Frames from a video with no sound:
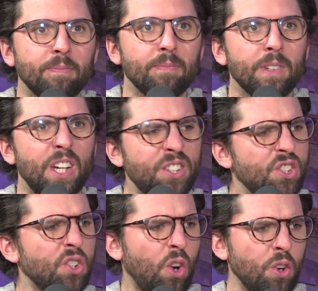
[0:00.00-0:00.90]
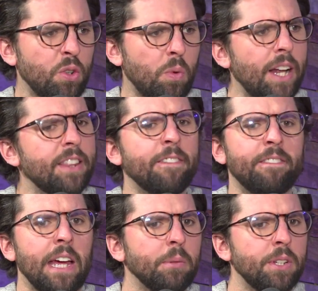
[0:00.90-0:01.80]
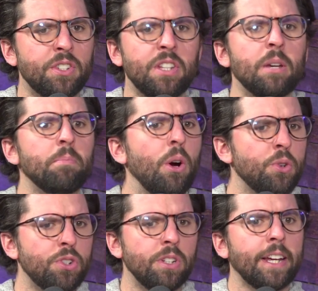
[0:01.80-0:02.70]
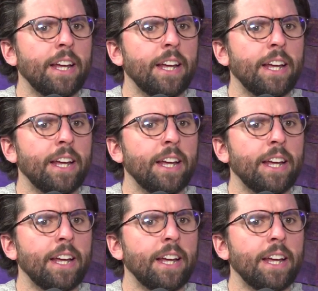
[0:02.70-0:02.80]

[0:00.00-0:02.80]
it's just hard to watch. And the families, the emotion. Like, I